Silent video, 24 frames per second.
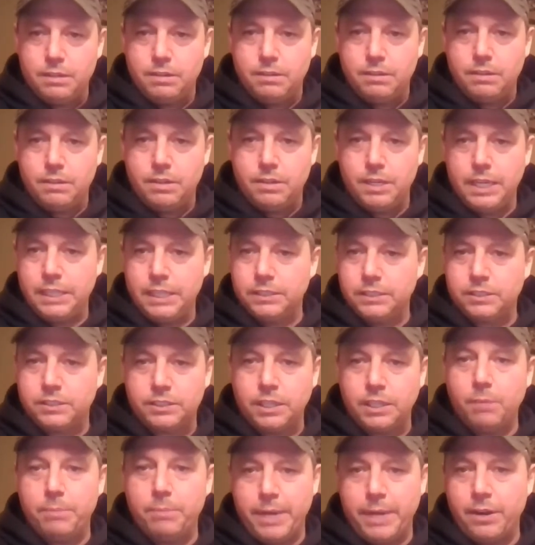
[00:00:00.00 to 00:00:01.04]
in
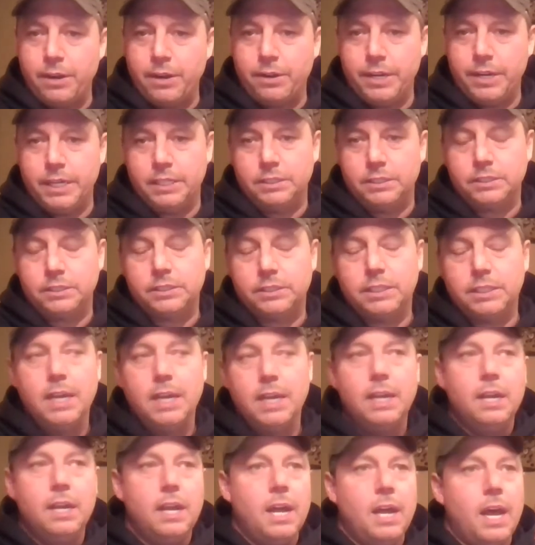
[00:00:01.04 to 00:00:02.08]
some areas.
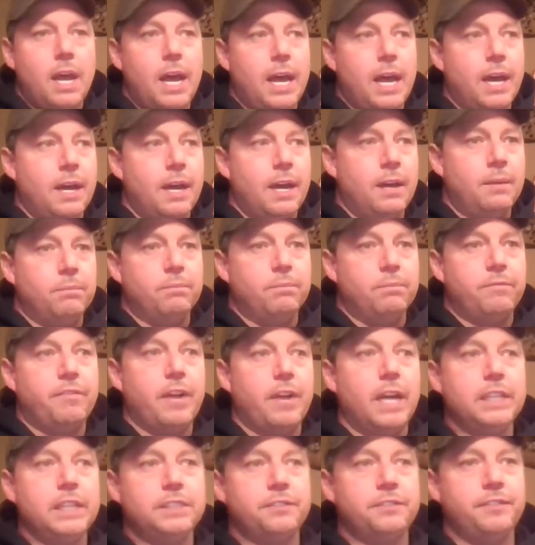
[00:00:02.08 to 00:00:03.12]

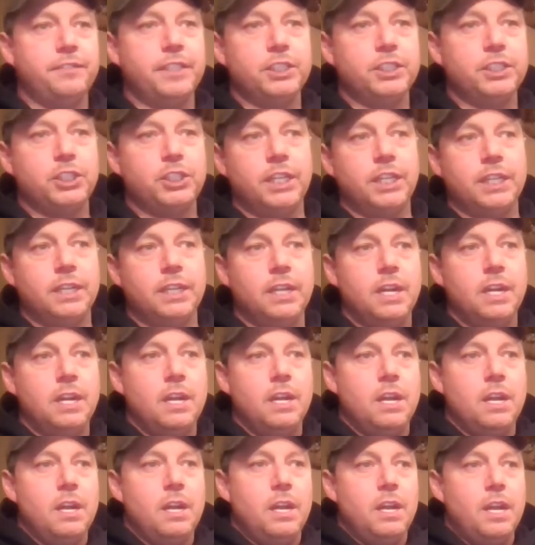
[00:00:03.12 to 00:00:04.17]
Ice fishing,
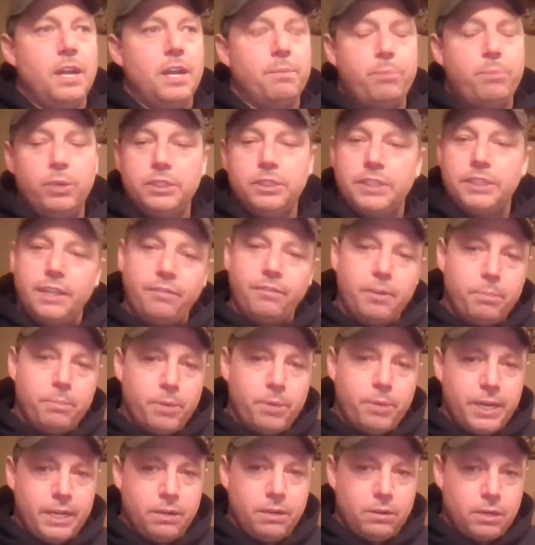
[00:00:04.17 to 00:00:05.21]
it puts
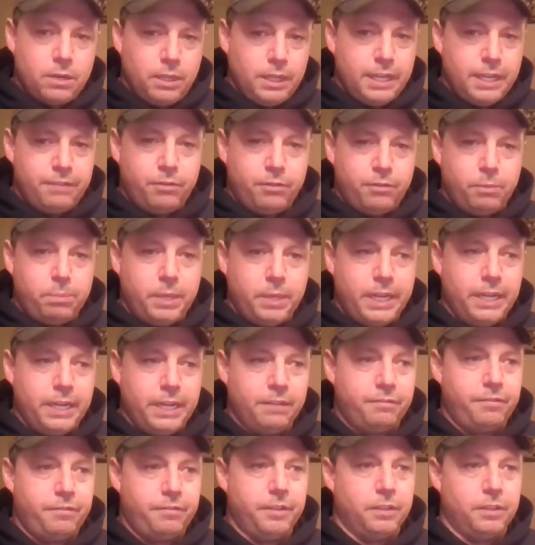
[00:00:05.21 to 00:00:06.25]
everybody on a level playing
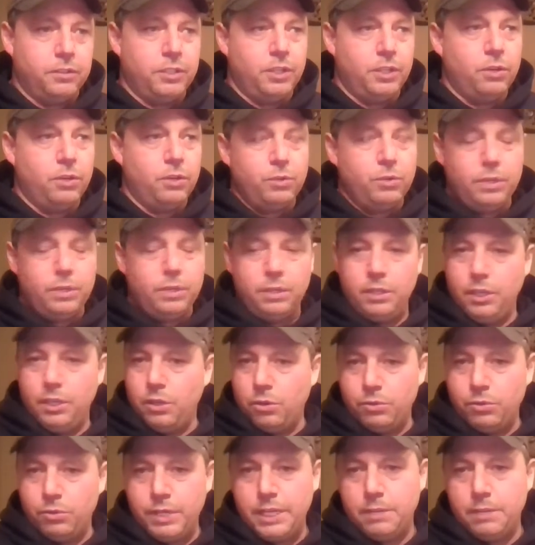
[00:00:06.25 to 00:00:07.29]
field. You don't
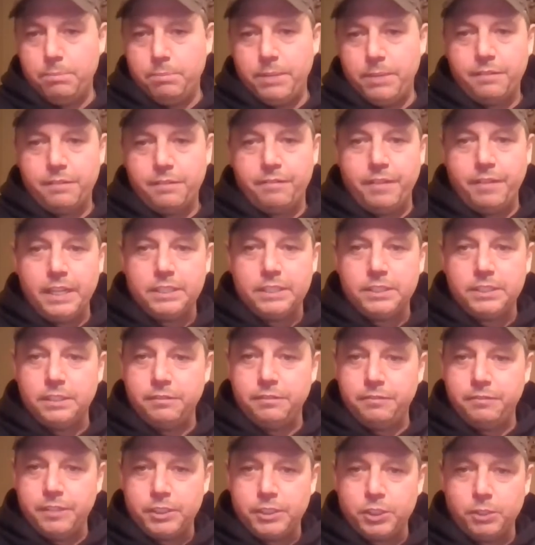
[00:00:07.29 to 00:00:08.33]
need a big fancy
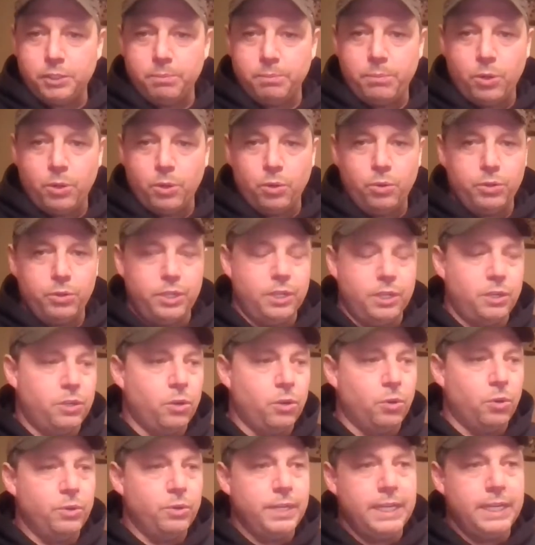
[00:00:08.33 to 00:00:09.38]
fishing boat. You
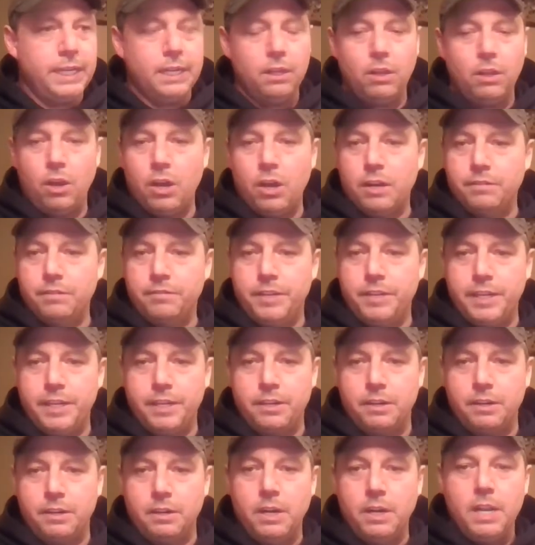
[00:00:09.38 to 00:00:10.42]
don't need a lot of
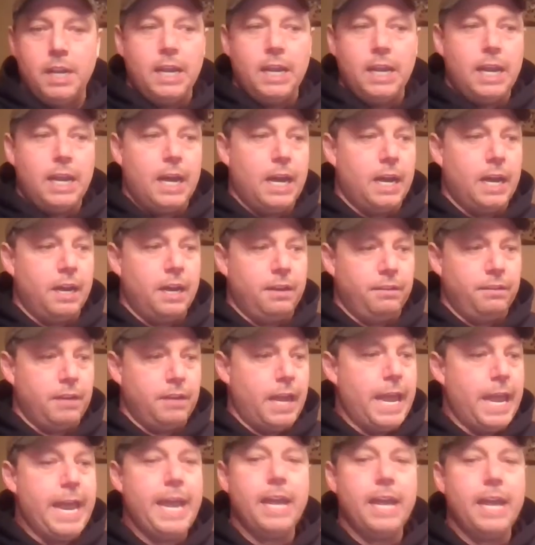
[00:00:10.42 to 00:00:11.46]
gear. A
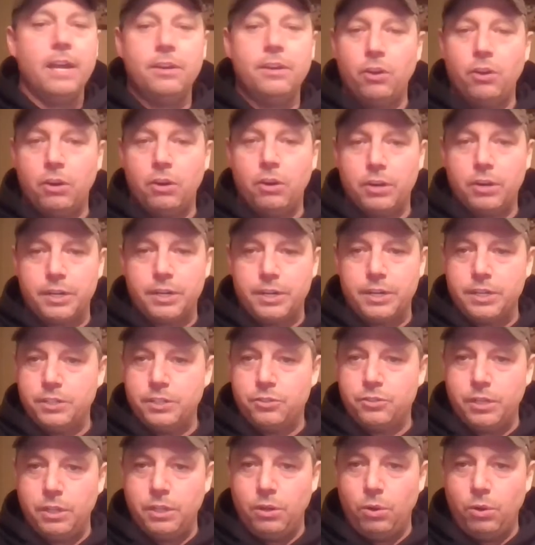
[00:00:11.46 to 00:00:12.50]
hand auger to
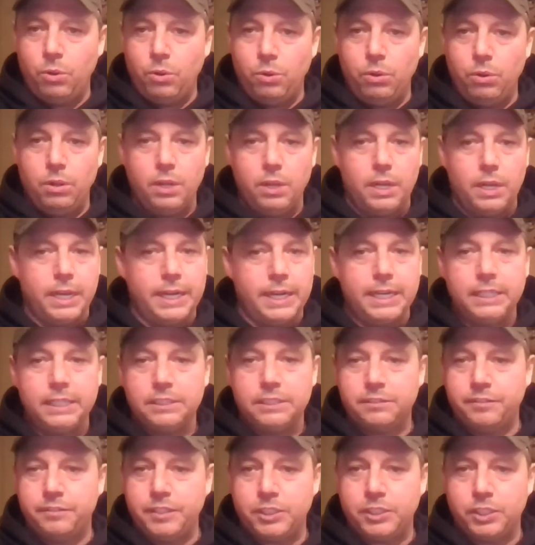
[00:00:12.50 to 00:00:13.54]
drill a hole, an ice
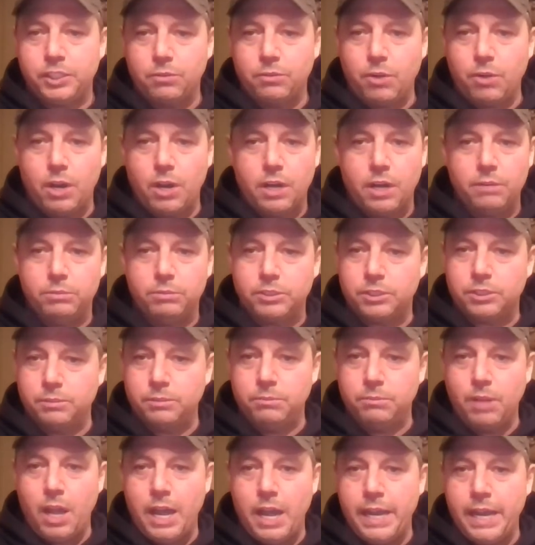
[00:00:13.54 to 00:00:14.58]
fishing rod with some
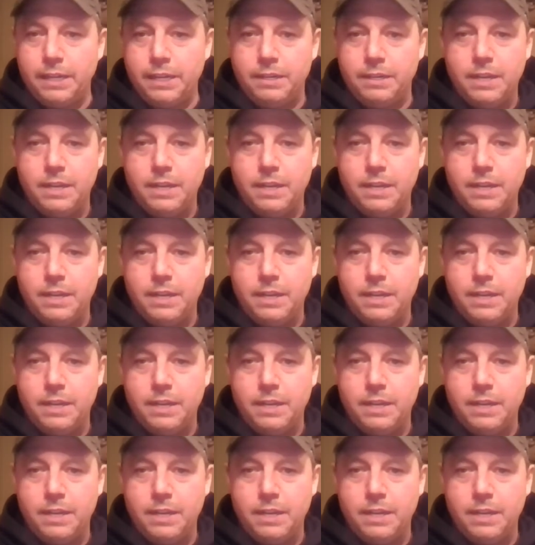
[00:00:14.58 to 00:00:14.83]
line,